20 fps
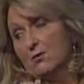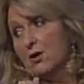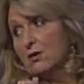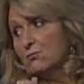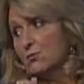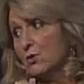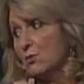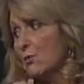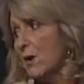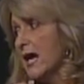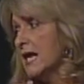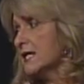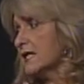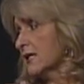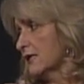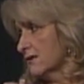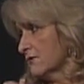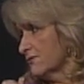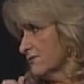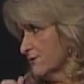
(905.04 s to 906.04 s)
we're
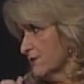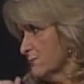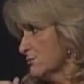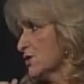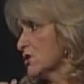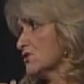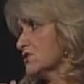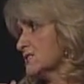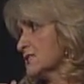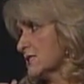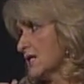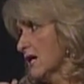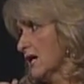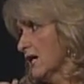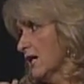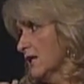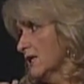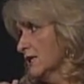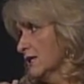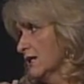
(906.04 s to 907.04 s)
waiting for the mirror to
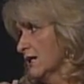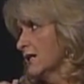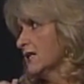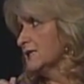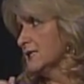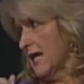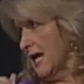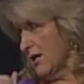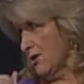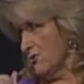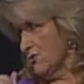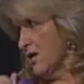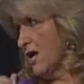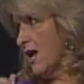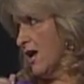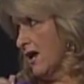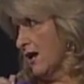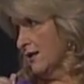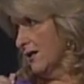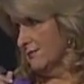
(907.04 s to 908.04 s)
say yay or
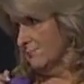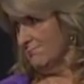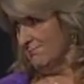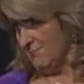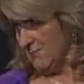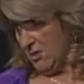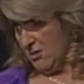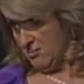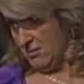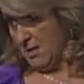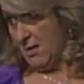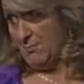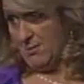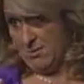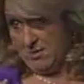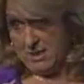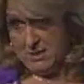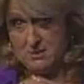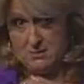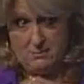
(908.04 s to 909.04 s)
nay. Am I
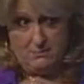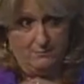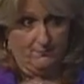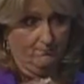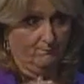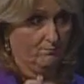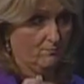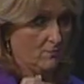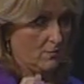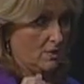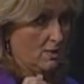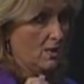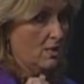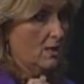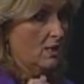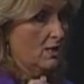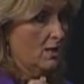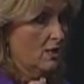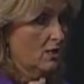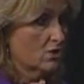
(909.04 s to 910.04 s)
right?
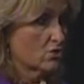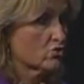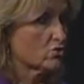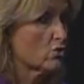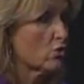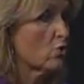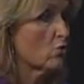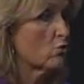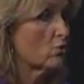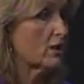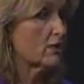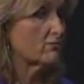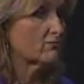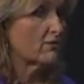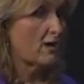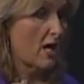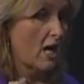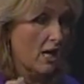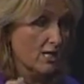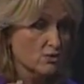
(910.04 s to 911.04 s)
So if
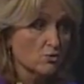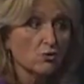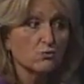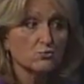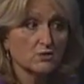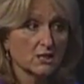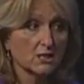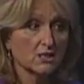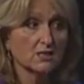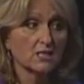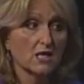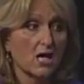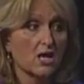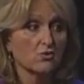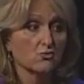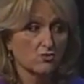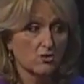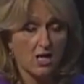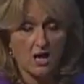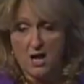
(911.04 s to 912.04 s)
I don't get a yay
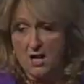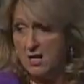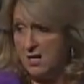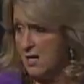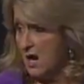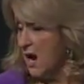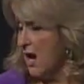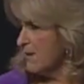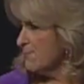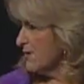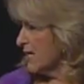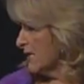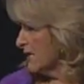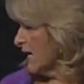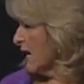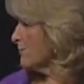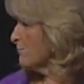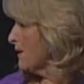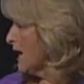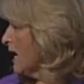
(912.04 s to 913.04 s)
or nay, I may
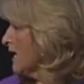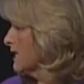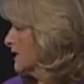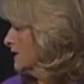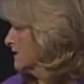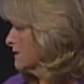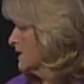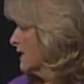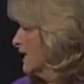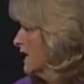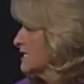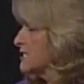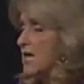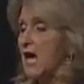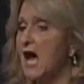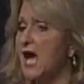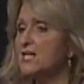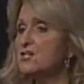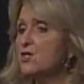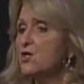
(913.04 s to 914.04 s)
not buy it.
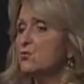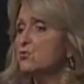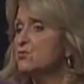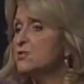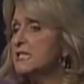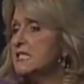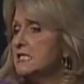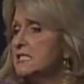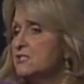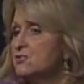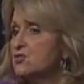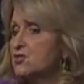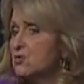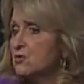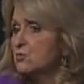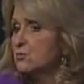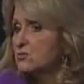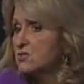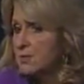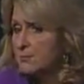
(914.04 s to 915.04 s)
I don't need
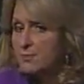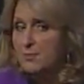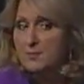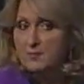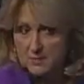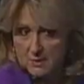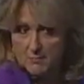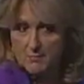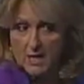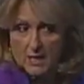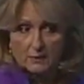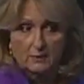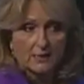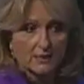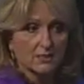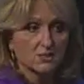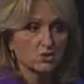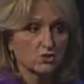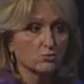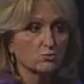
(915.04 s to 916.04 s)
to, so come on
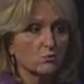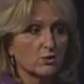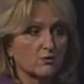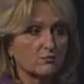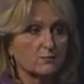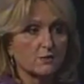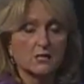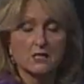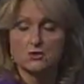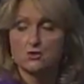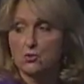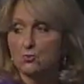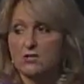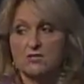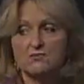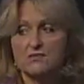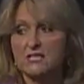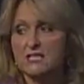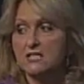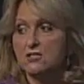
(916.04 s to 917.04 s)
ladies, you're with me, don't
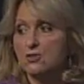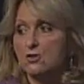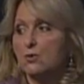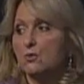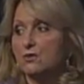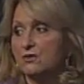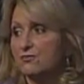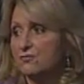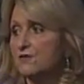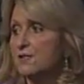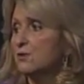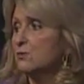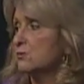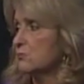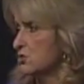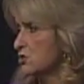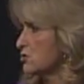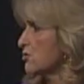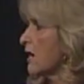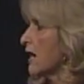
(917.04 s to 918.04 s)
even need to go in the fitting room
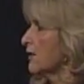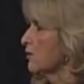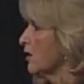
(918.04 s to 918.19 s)
to try it